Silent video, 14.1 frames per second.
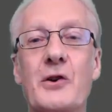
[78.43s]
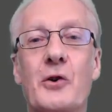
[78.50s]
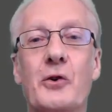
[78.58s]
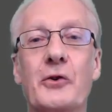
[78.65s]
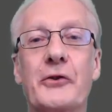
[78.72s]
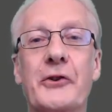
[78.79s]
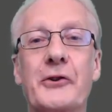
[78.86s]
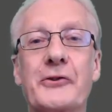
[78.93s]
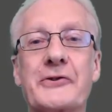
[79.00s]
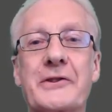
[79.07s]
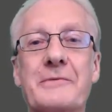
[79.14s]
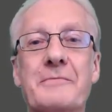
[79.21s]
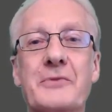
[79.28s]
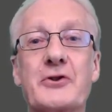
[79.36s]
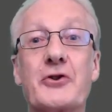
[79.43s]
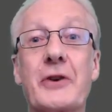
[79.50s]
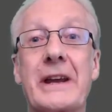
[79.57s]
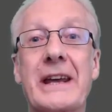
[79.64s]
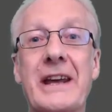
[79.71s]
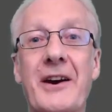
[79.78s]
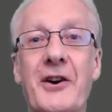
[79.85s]
Also some
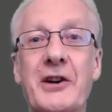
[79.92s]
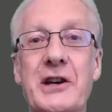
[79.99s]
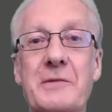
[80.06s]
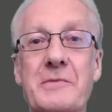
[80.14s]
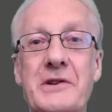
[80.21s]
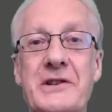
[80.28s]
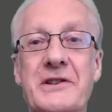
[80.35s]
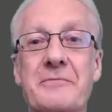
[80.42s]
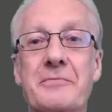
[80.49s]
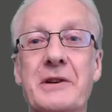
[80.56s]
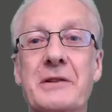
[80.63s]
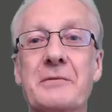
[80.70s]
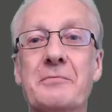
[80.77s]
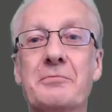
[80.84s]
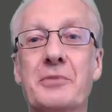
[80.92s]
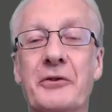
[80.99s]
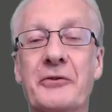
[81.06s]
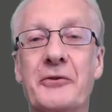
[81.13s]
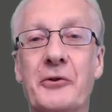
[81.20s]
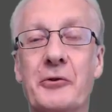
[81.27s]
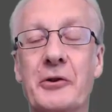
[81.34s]
tricky arguments have been
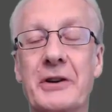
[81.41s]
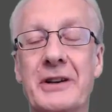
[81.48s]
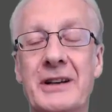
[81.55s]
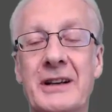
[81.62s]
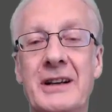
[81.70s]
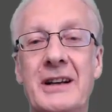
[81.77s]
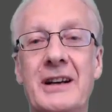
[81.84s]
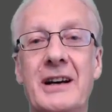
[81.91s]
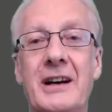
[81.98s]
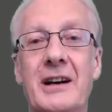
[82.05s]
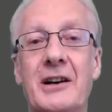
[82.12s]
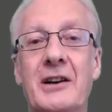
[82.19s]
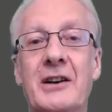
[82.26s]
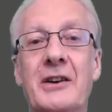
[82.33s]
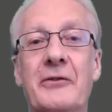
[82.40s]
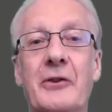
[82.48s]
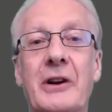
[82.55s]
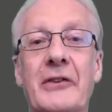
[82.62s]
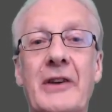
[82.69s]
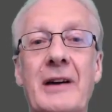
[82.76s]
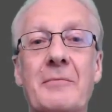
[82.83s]
put forward. Uh, for
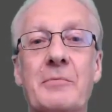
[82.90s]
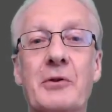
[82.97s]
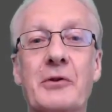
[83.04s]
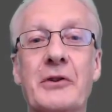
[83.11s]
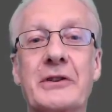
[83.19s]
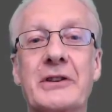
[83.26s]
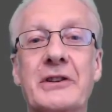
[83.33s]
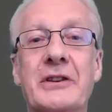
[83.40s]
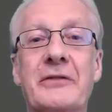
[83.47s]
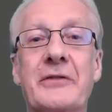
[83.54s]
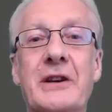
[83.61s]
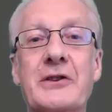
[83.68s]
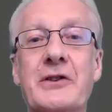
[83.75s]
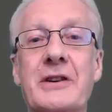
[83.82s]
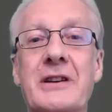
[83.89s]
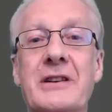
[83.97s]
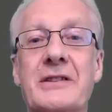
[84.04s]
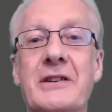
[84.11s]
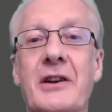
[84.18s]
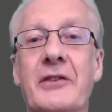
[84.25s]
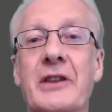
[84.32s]
example, that a division
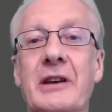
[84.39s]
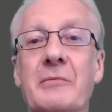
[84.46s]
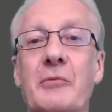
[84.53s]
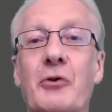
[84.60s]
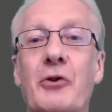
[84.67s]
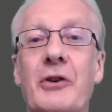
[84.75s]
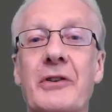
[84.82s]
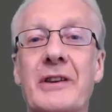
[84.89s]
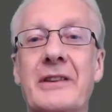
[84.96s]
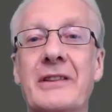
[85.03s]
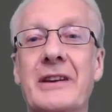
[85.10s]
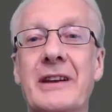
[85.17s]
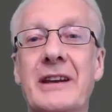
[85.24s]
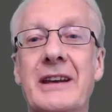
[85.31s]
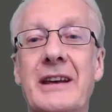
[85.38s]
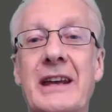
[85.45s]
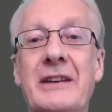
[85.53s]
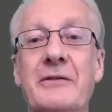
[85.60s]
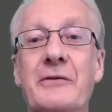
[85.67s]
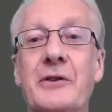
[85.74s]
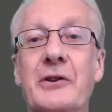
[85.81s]
is nothing more than the
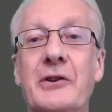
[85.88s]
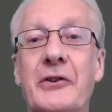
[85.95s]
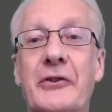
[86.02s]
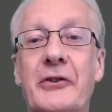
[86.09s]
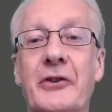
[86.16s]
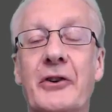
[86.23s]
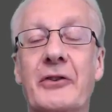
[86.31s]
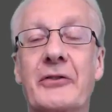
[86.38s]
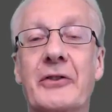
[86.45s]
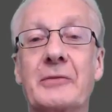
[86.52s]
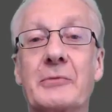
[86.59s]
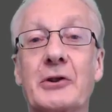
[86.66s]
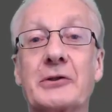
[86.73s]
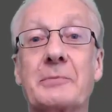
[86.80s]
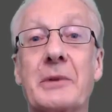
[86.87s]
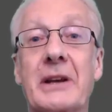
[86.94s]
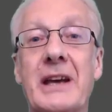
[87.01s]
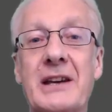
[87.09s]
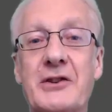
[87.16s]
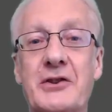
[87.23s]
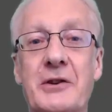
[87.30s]
inverse of a
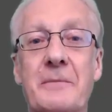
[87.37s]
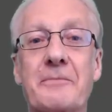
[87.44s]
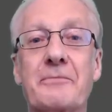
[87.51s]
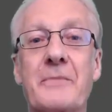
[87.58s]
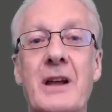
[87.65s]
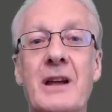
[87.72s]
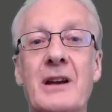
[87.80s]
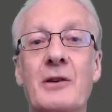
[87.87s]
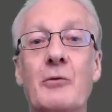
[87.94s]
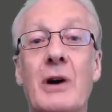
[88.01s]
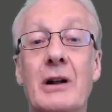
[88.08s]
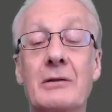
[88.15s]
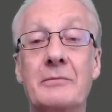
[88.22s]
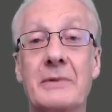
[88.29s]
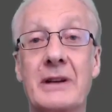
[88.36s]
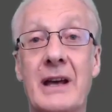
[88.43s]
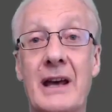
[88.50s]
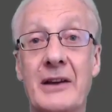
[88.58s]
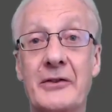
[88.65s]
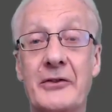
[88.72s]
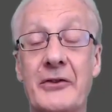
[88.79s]
multiplication. Well,
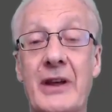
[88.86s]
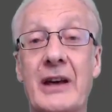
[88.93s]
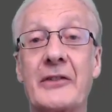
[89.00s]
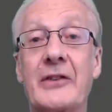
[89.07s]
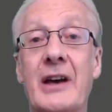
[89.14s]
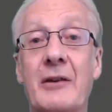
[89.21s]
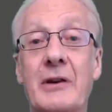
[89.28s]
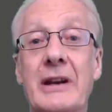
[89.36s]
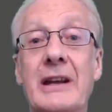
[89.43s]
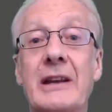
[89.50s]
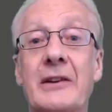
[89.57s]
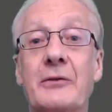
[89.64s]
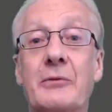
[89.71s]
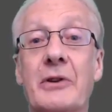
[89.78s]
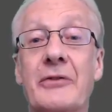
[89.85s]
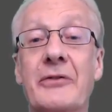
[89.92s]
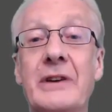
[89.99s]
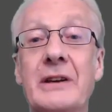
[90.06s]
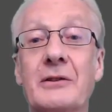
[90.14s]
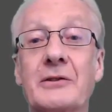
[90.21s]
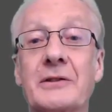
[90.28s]
yes, that's how it is with a
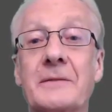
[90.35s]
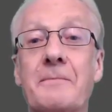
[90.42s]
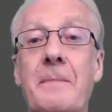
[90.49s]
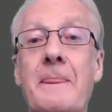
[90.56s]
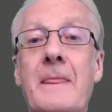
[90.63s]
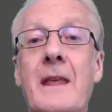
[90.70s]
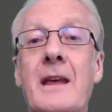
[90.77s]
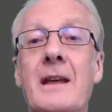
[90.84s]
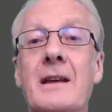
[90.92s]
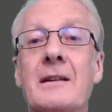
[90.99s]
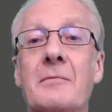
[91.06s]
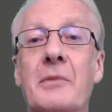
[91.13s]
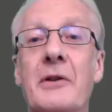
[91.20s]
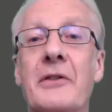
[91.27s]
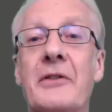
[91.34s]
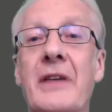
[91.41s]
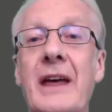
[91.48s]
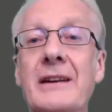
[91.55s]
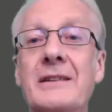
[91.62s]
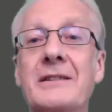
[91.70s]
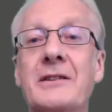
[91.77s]
field. But
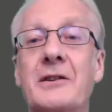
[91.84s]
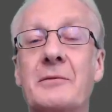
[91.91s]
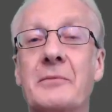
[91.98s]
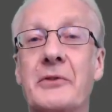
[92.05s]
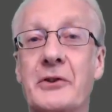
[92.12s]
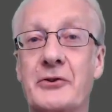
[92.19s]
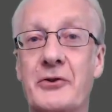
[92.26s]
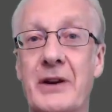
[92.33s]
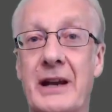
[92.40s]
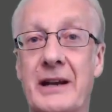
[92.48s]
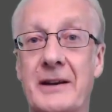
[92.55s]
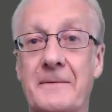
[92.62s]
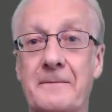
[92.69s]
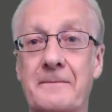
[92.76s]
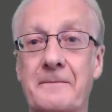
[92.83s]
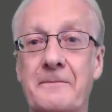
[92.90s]
then comes the trick.